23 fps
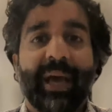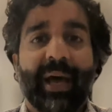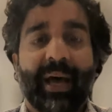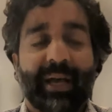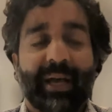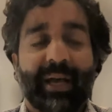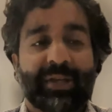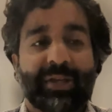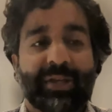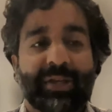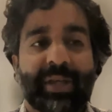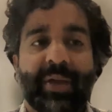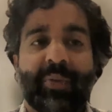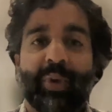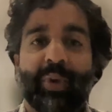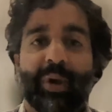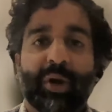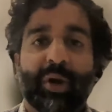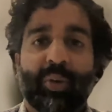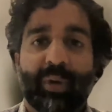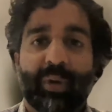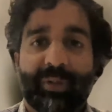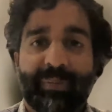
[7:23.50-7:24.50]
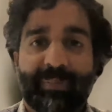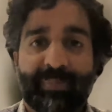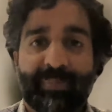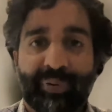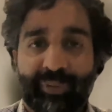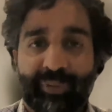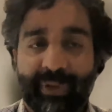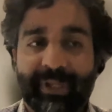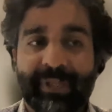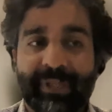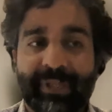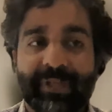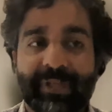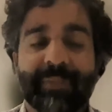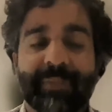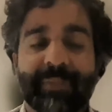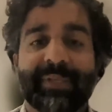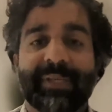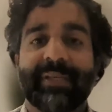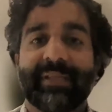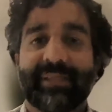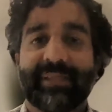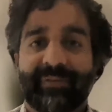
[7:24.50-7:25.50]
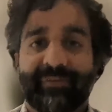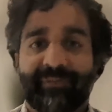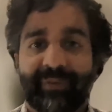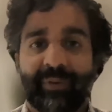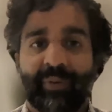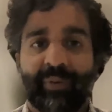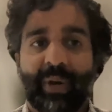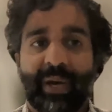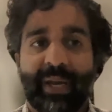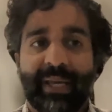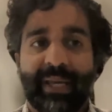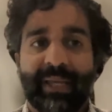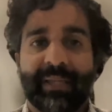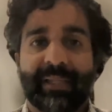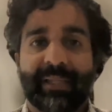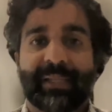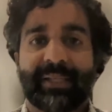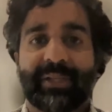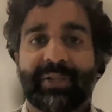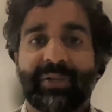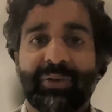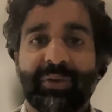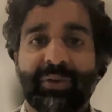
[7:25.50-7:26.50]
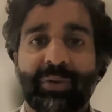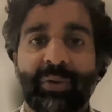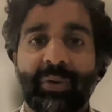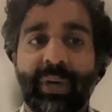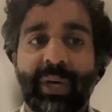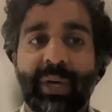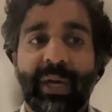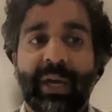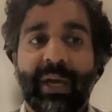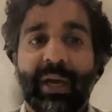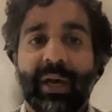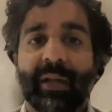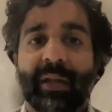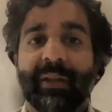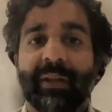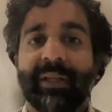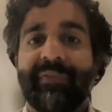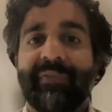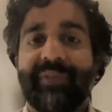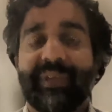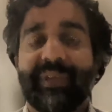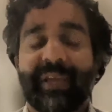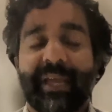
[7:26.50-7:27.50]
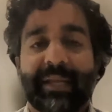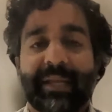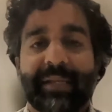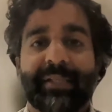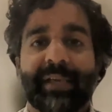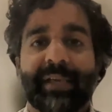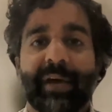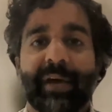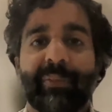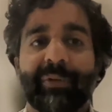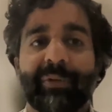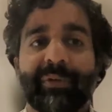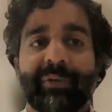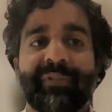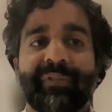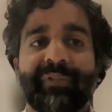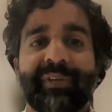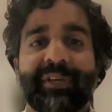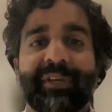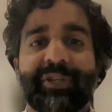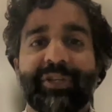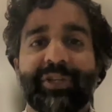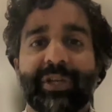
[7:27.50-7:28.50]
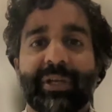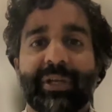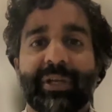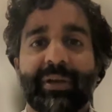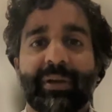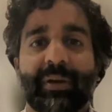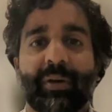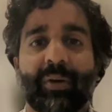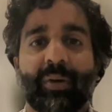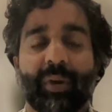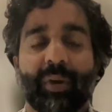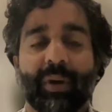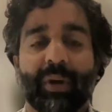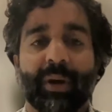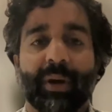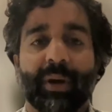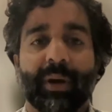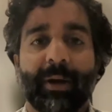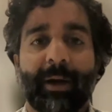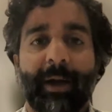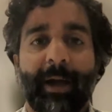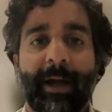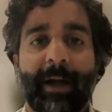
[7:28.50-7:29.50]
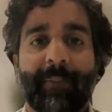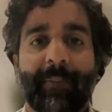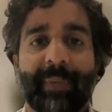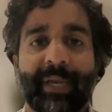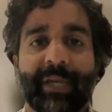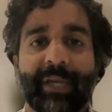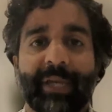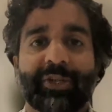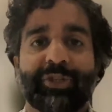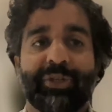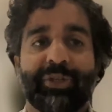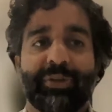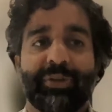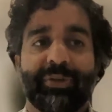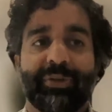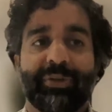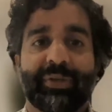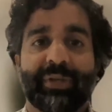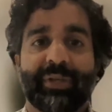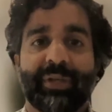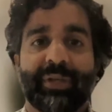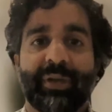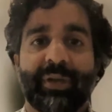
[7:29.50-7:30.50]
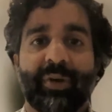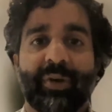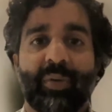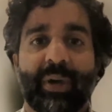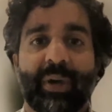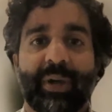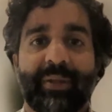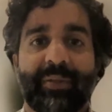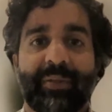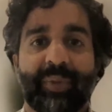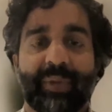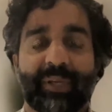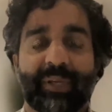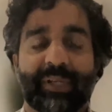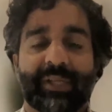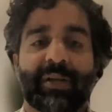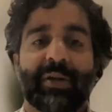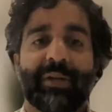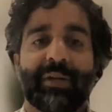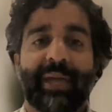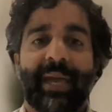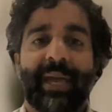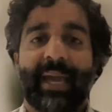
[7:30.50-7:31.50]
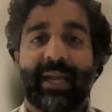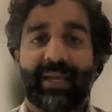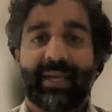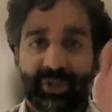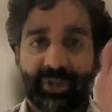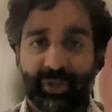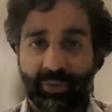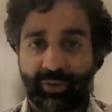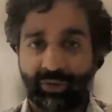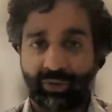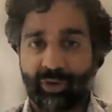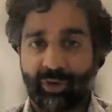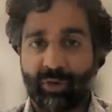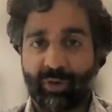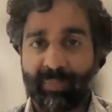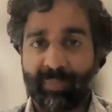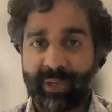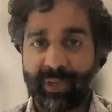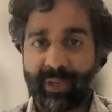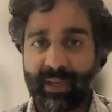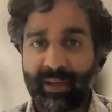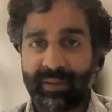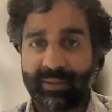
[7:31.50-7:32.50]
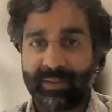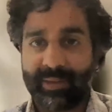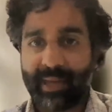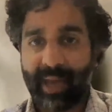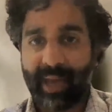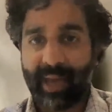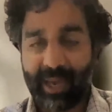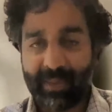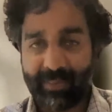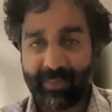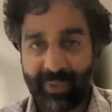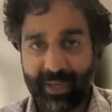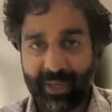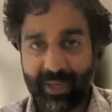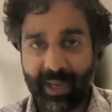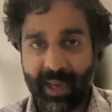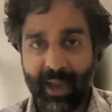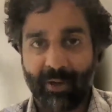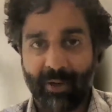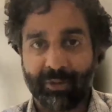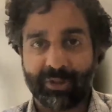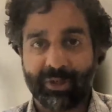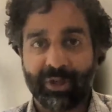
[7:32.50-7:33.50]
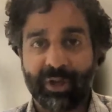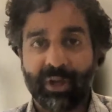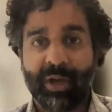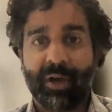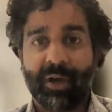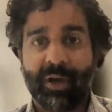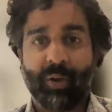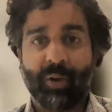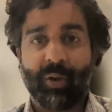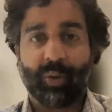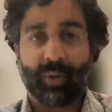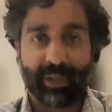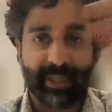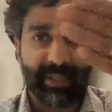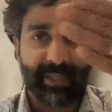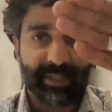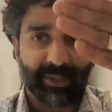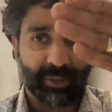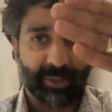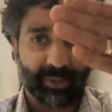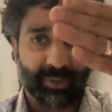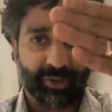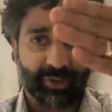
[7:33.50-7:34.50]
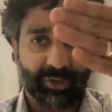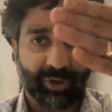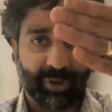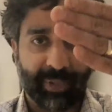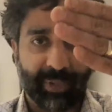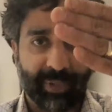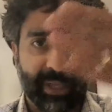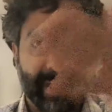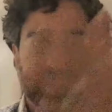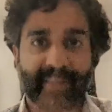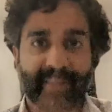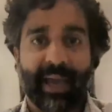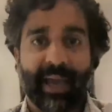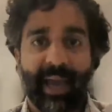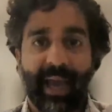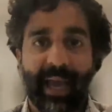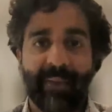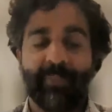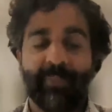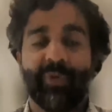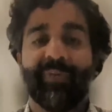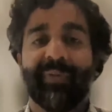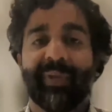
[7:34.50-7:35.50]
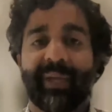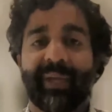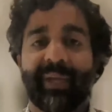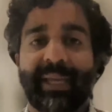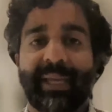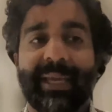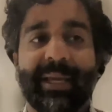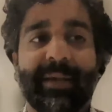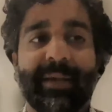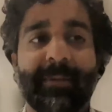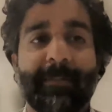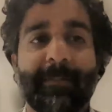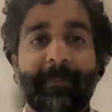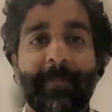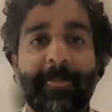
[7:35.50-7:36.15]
So they work with prisms in different ways to alleviate double vision or issues, with what's called exotropia, the eye being out, or esotropia, the eye moving in.